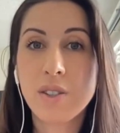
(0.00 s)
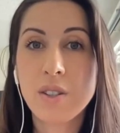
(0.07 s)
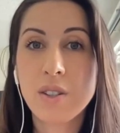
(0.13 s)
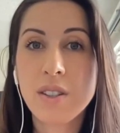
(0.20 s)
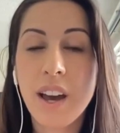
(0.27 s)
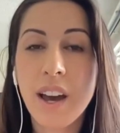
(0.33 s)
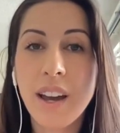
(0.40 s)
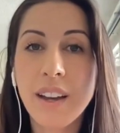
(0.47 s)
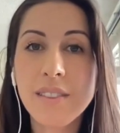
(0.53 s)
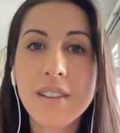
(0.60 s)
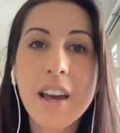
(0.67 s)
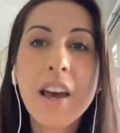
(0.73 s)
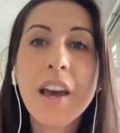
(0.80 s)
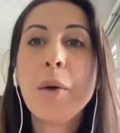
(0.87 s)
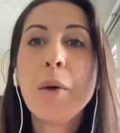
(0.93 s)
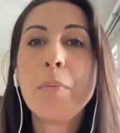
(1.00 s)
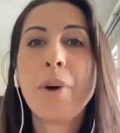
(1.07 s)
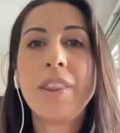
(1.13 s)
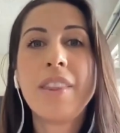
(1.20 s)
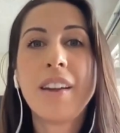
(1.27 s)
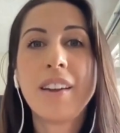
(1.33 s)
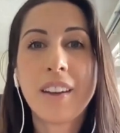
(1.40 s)
exercise,
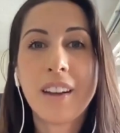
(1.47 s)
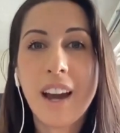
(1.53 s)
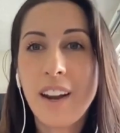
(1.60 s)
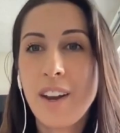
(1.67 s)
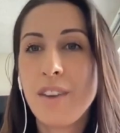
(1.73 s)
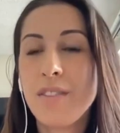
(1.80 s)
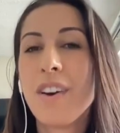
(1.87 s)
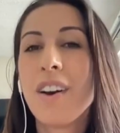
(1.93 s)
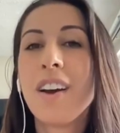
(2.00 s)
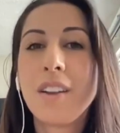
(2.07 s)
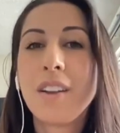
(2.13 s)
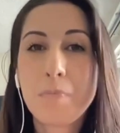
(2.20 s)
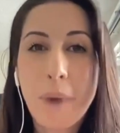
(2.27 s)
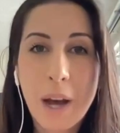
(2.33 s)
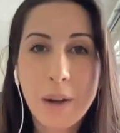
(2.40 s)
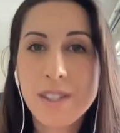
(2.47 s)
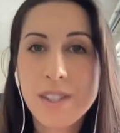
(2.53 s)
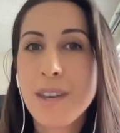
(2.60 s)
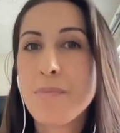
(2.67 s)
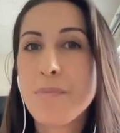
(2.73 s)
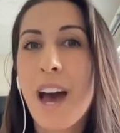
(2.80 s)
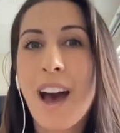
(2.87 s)
but then kind of
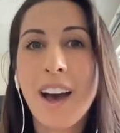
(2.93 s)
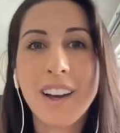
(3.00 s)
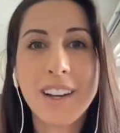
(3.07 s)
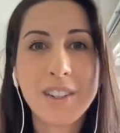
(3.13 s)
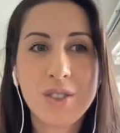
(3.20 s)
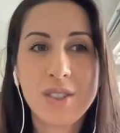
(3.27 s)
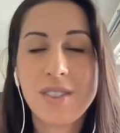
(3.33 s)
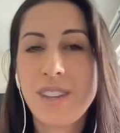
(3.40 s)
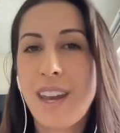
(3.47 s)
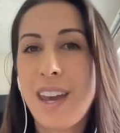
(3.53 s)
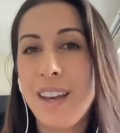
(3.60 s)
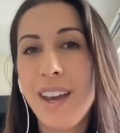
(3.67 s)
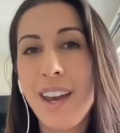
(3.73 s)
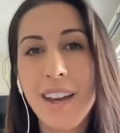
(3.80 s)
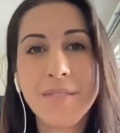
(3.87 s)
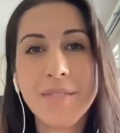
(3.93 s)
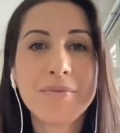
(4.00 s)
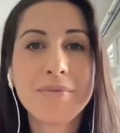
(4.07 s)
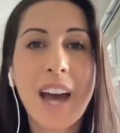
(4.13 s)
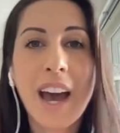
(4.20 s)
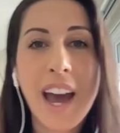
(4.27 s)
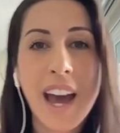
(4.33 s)
bouncing back and just saying, hey,
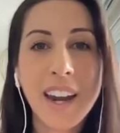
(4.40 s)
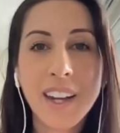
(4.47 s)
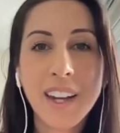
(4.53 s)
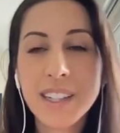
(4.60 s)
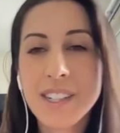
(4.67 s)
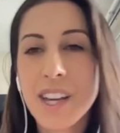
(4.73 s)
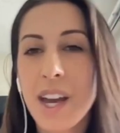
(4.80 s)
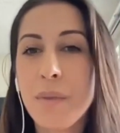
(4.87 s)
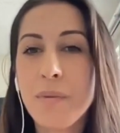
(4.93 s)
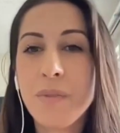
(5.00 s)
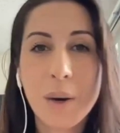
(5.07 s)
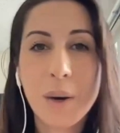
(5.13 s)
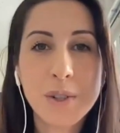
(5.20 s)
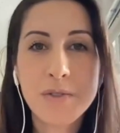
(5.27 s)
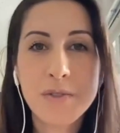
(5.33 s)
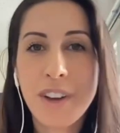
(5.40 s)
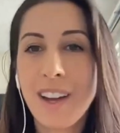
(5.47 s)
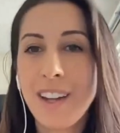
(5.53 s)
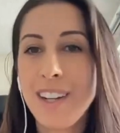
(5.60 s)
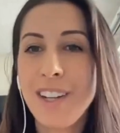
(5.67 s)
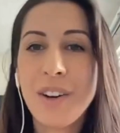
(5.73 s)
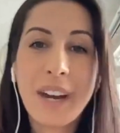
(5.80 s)
I had a good time. That was
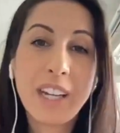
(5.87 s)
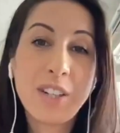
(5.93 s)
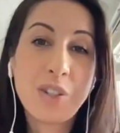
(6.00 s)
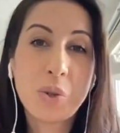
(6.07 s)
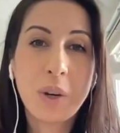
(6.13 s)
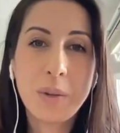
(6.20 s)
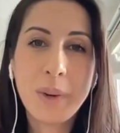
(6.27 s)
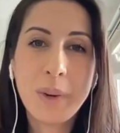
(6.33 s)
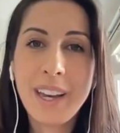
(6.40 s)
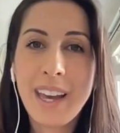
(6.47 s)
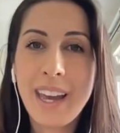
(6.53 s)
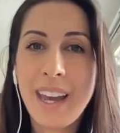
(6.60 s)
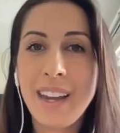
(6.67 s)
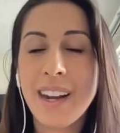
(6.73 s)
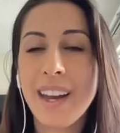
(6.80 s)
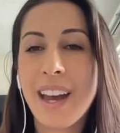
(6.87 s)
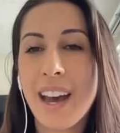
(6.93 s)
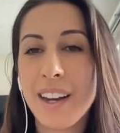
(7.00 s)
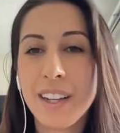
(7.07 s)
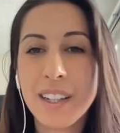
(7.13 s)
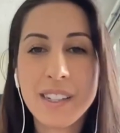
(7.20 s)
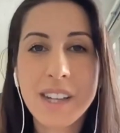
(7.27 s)
fun. You know, I enjoyed what I ate. I
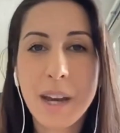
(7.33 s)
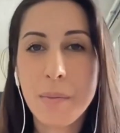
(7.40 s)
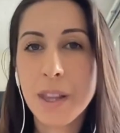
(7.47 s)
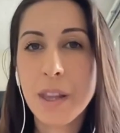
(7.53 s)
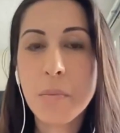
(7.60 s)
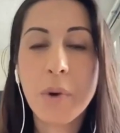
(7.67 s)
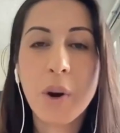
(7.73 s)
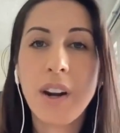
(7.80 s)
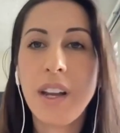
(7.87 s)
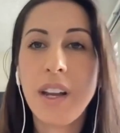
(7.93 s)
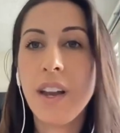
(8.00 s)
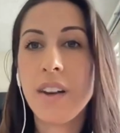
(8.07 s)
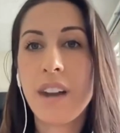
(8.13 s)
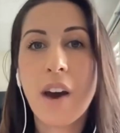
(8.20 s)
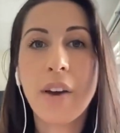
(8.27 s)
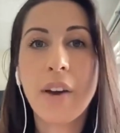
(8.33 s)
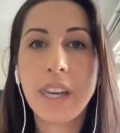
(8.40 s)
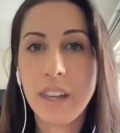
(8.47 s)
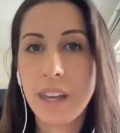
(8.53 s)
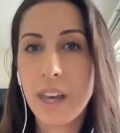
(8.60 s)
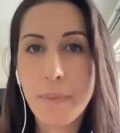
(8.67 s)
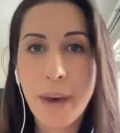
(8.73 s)
had a good time at the party, and now I
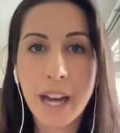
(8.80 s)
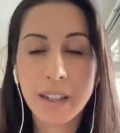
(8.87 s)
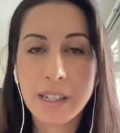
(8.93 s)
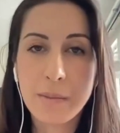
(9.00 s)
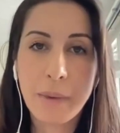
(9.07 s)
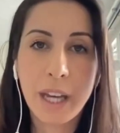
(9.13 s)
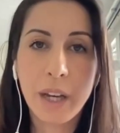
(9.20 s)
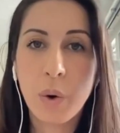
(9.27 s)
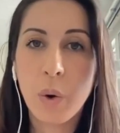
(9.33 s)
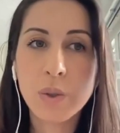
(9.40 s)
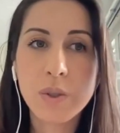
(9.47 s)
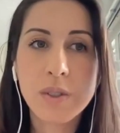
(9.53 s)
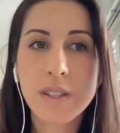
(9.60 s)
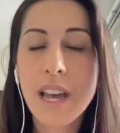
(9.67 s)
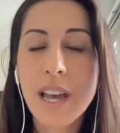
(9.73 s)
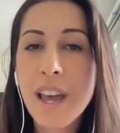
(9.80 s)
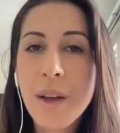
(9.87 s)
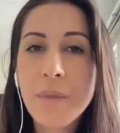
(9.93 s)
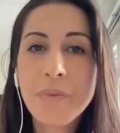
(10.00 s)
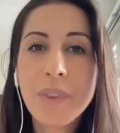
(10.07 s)
can get back to my goals.